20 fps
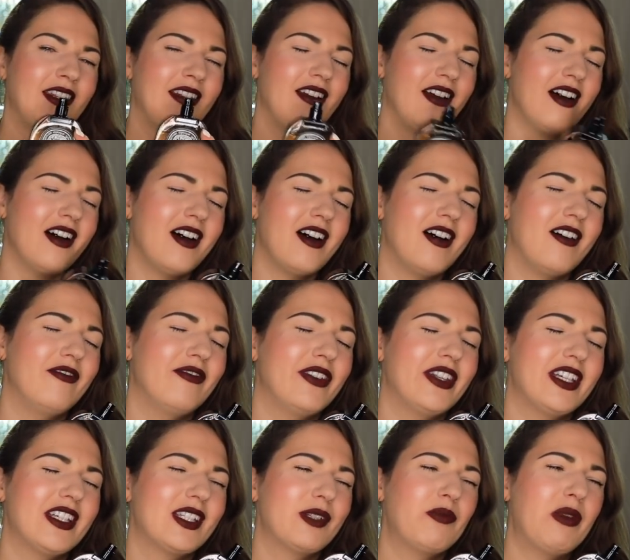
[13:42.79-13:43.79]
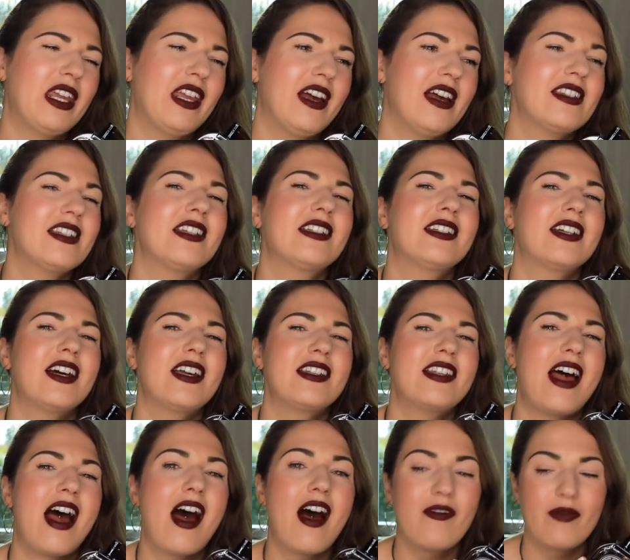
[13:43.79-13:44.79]
love this because it
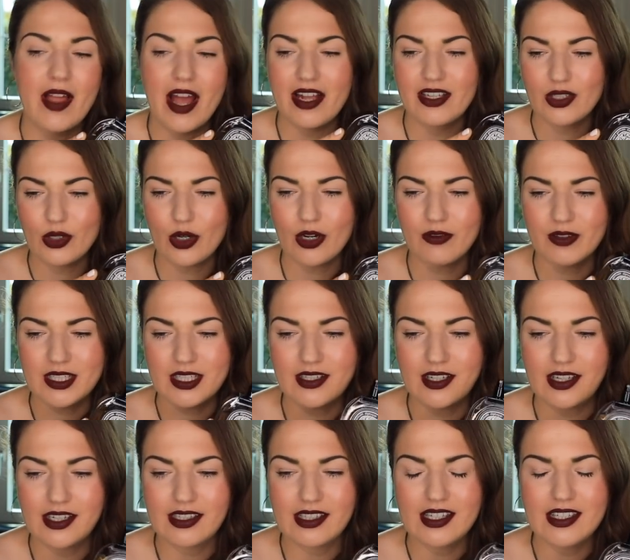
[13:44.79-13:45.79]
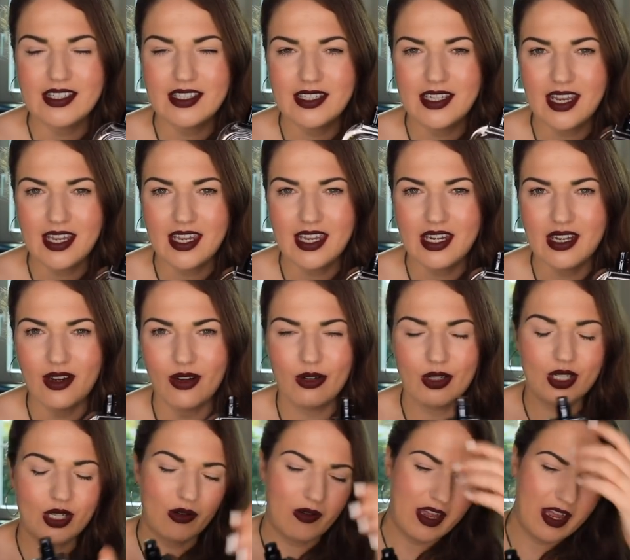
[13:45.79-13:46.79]
does have that sort of slightly stinky
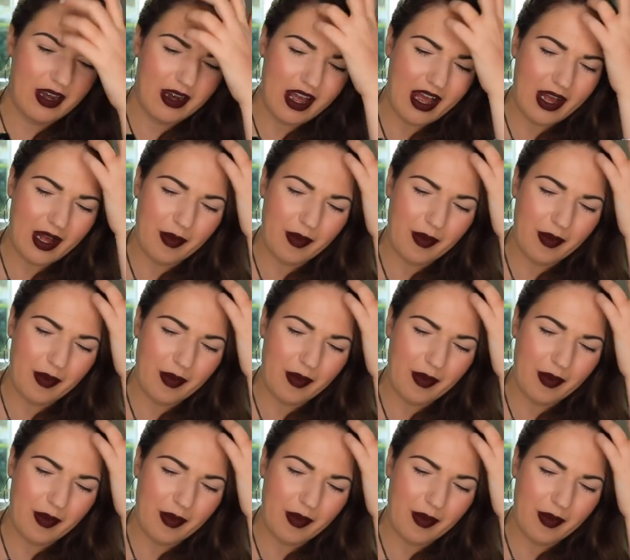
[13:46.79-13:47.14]
note to it.